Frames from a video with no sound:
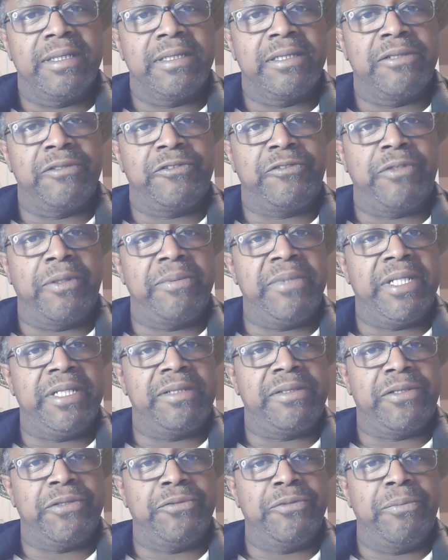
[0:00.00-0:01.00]
contributed
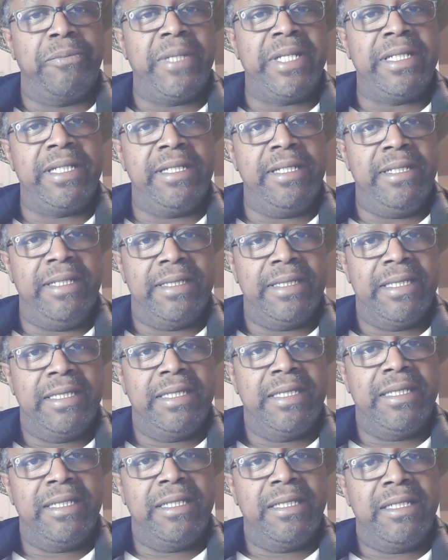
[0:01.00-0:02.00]
to many
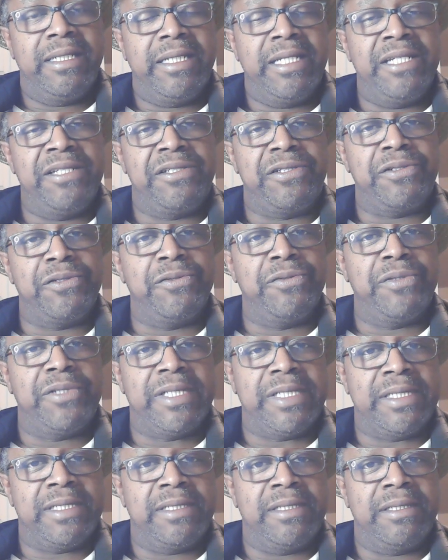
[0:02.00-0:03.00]
issues
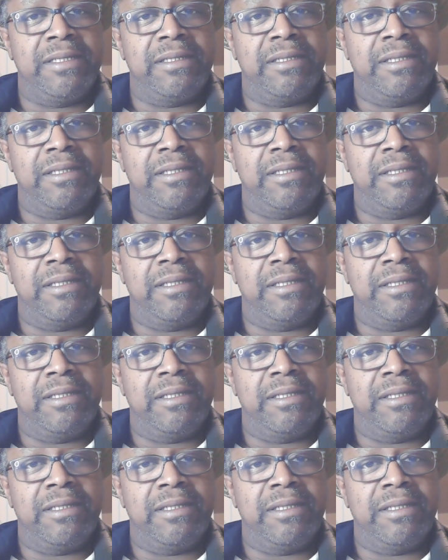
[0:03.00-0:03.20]
in